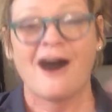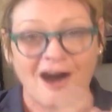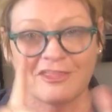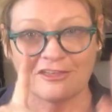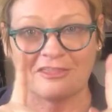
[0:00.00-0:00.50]

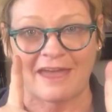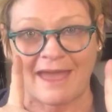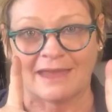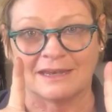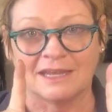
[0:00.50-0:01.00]
Other
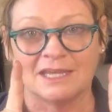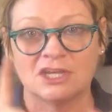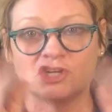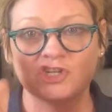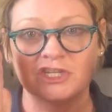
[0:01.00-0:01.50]
than
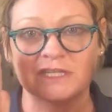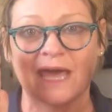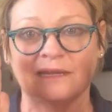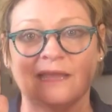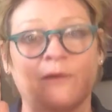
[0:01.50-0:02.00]
she's
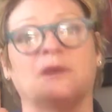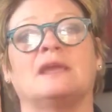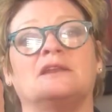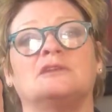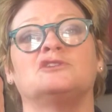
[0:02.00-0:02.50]
not allowing
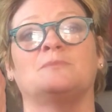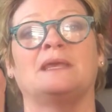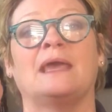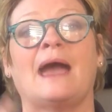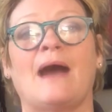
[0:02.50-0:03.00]
it to
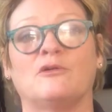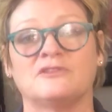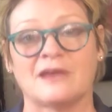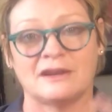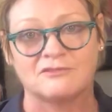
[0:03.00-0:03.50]
be
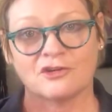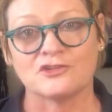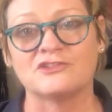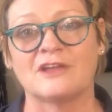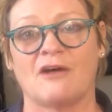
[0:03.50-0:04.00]
outside of
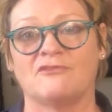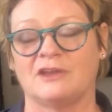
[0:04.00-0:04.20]
herself.